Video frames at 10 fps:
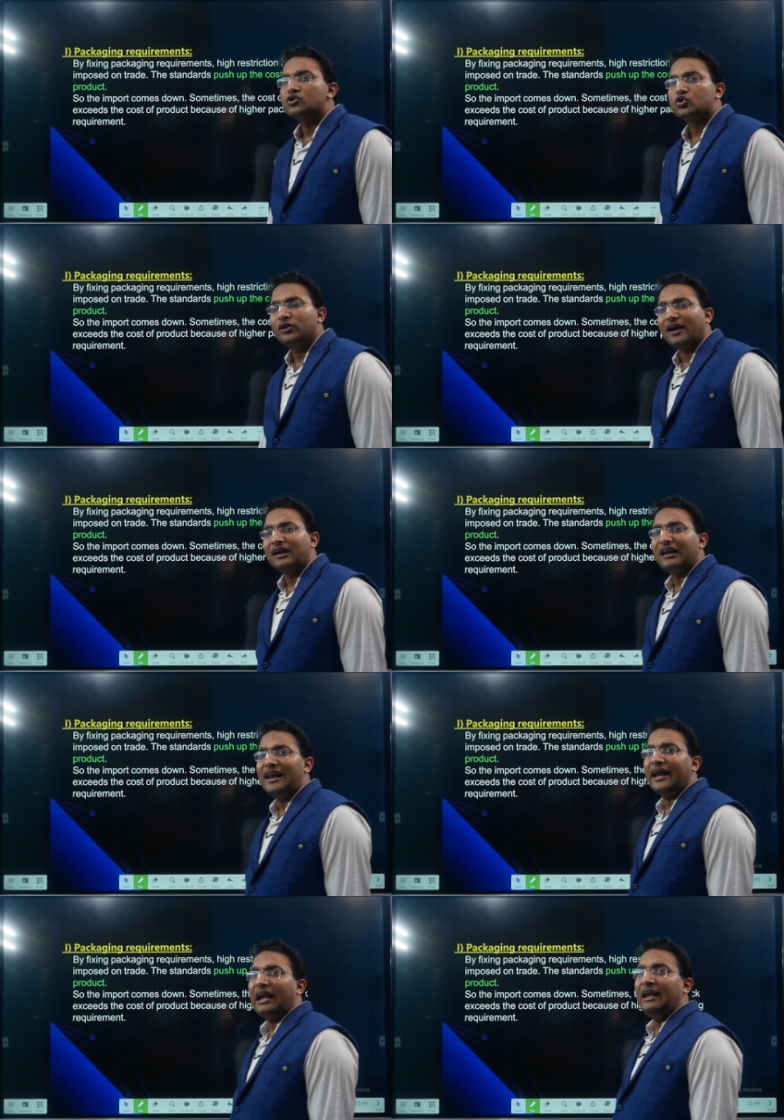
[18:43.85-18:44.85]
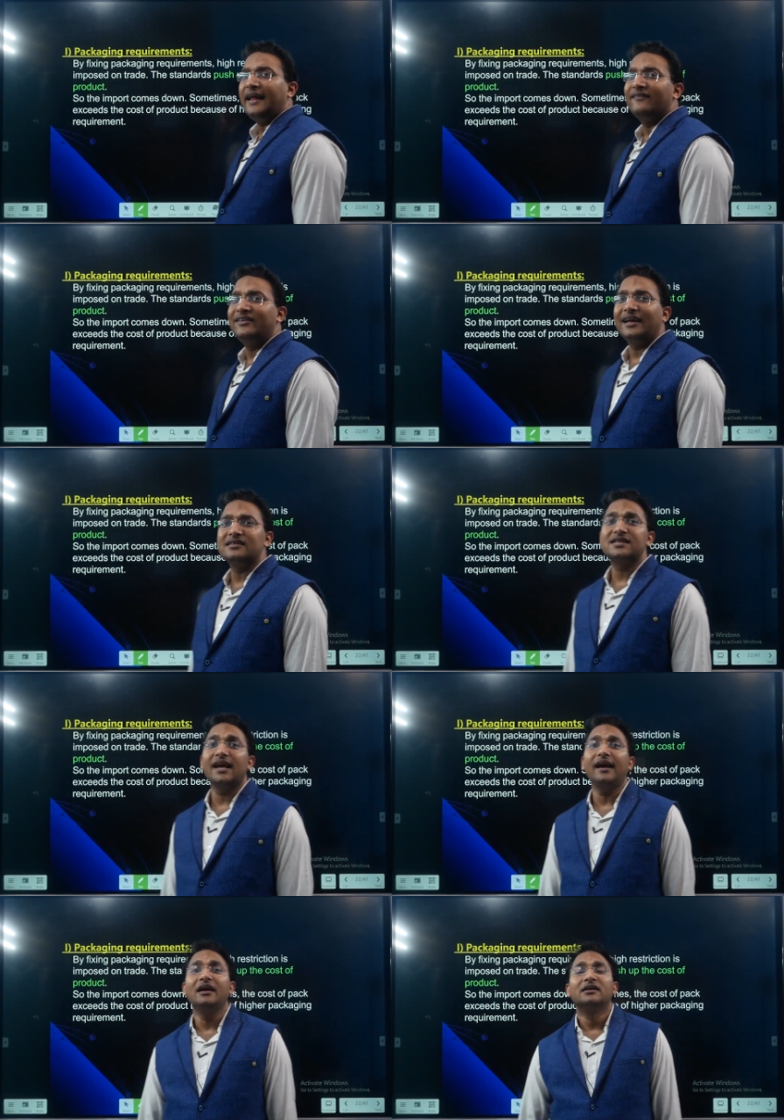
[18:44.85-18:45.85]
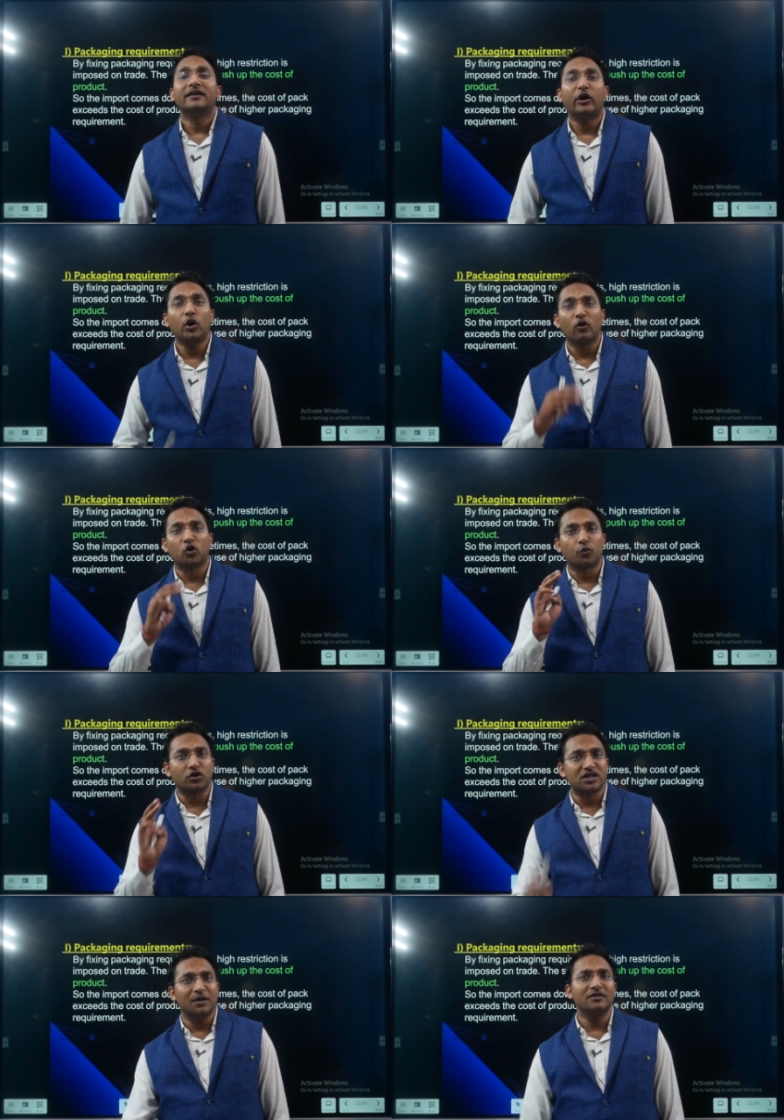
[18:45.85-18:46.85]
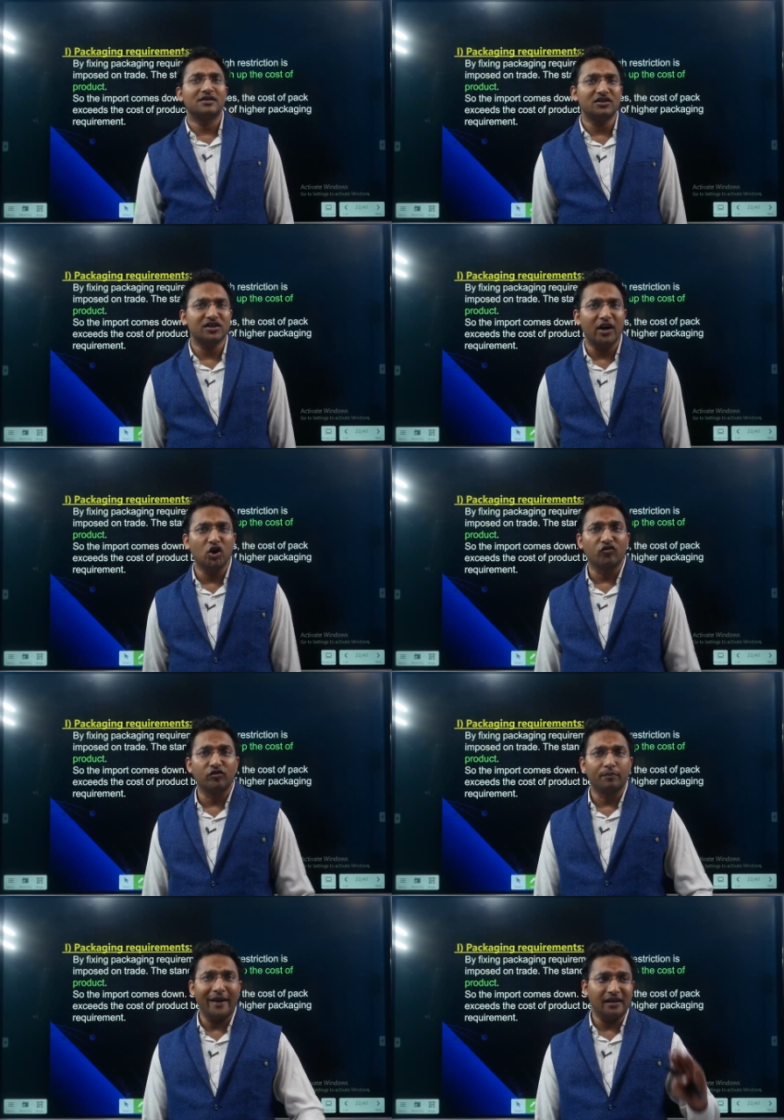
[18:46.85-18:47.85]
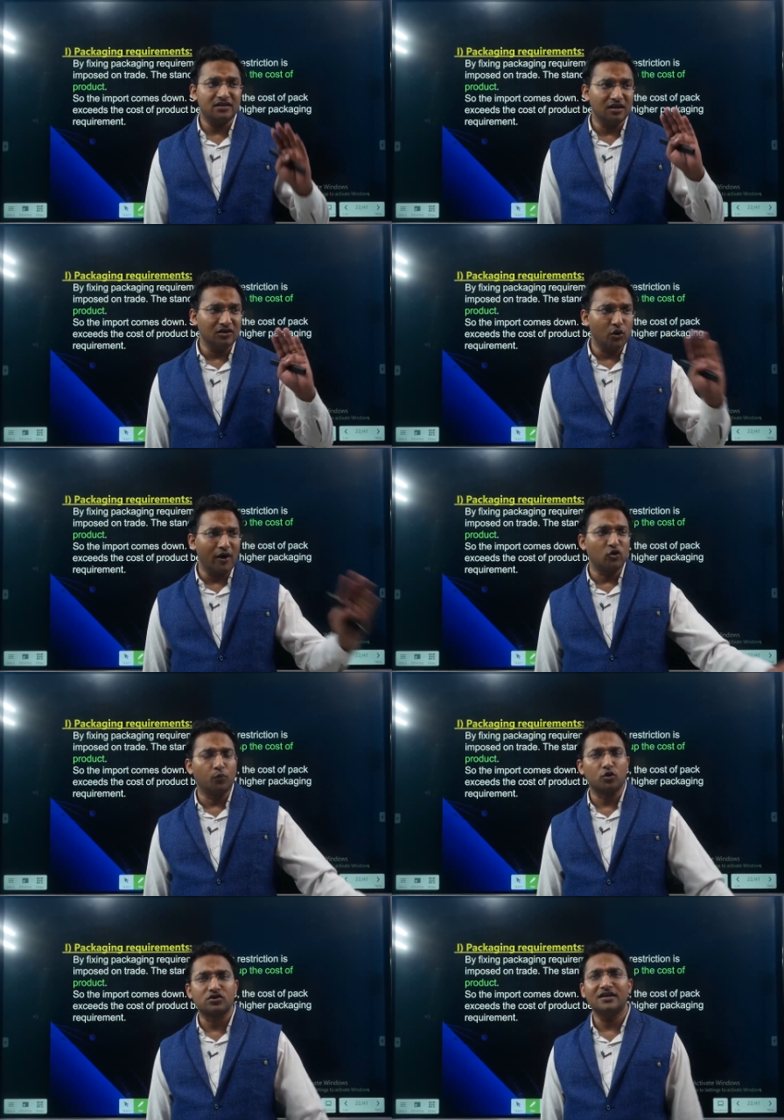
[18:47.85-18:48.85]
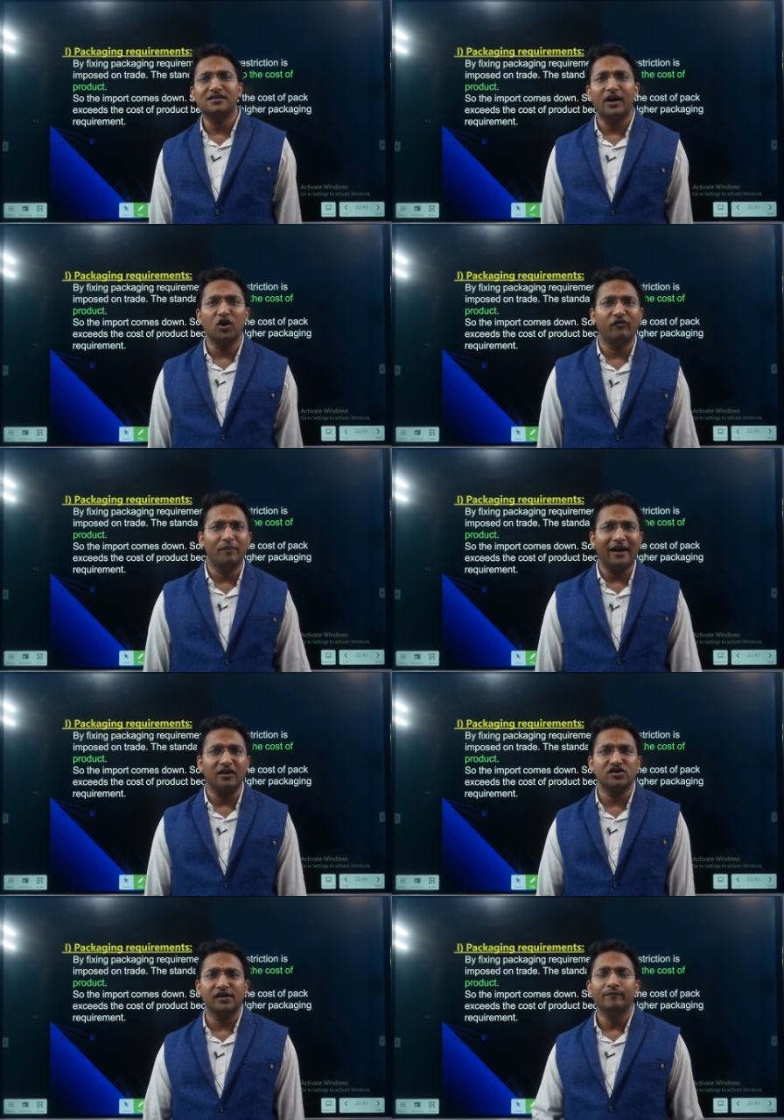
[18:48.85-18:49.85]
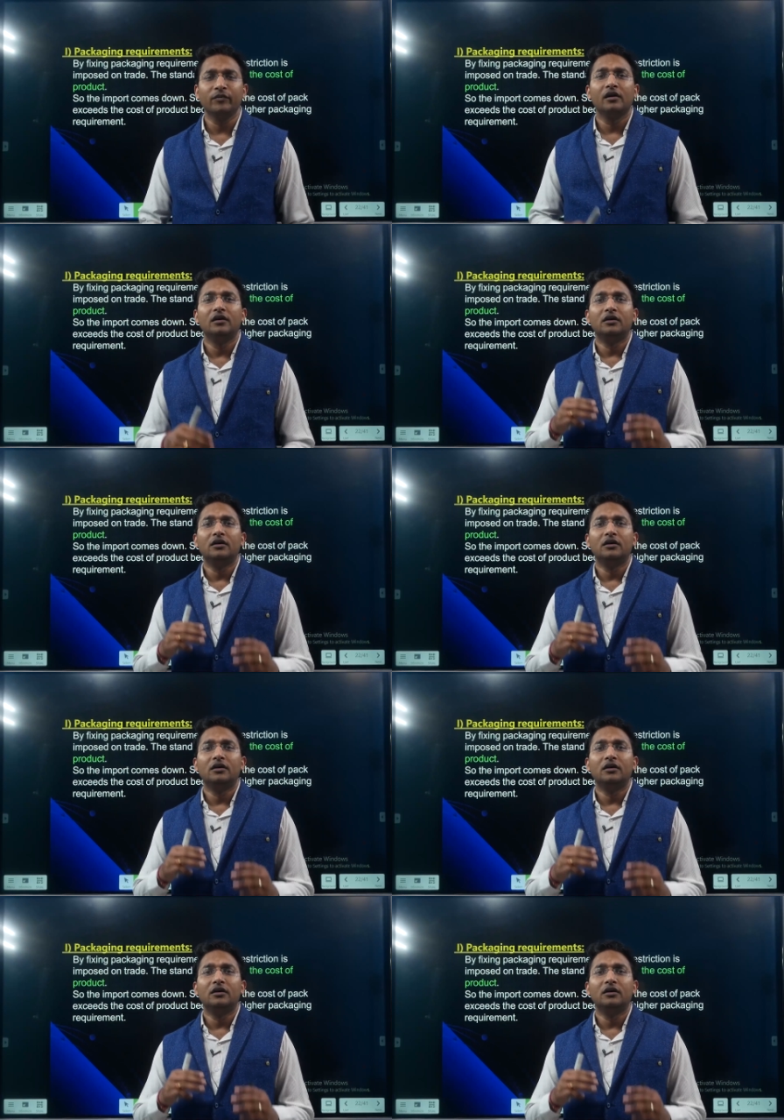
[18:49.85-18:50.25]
So the country like India, we can say that you have to put such kind of packaging, you have to put such kind of packaging.